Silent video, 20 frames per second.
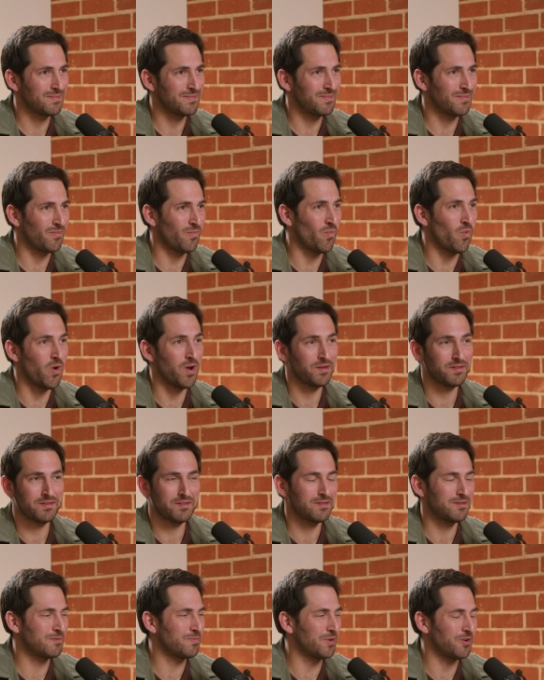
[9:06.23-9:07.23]

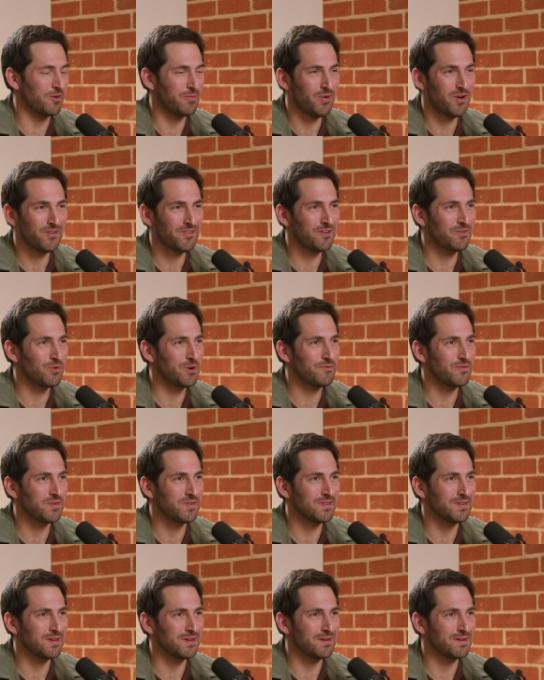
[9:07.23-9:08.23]
What's been your impression? What have you
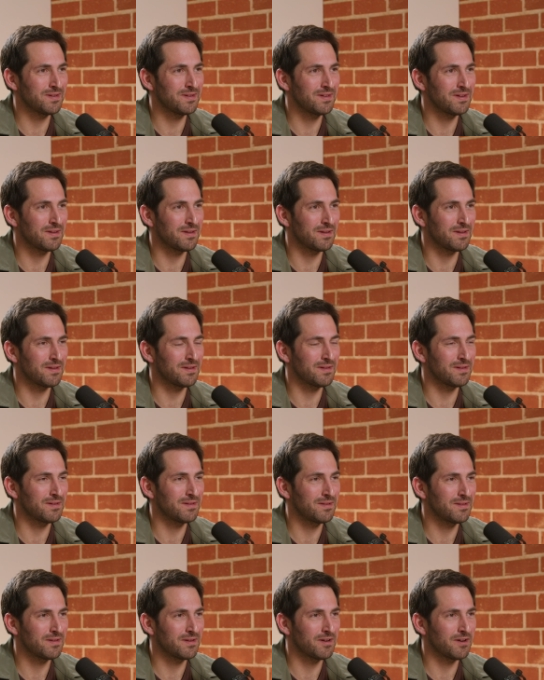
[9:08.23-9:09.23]
seen uh,
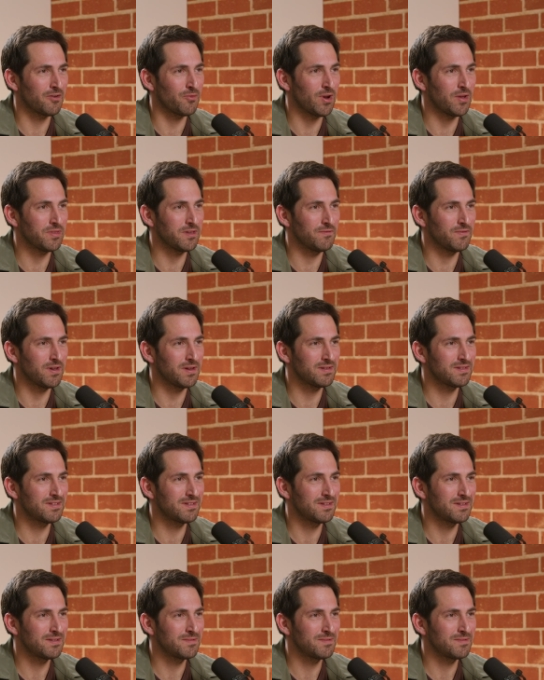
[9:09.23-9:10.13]
around the event?